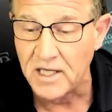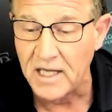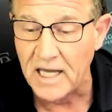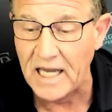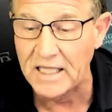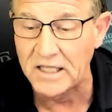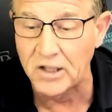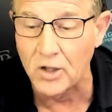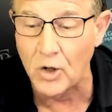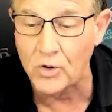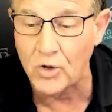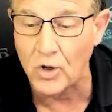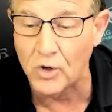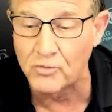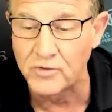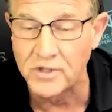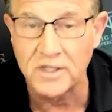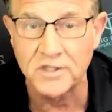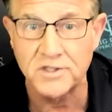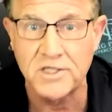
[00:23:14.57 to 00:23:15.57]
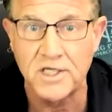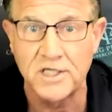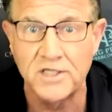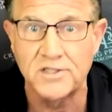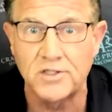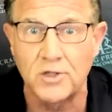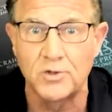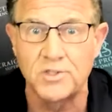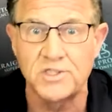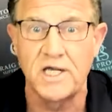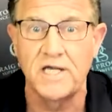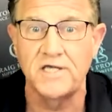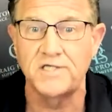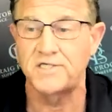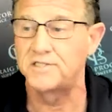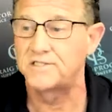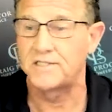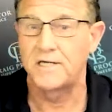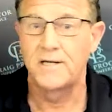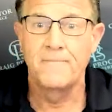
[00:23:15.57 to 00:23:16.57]
and local real estate
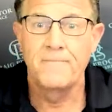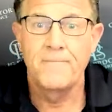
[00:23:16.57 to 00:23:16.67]
associations.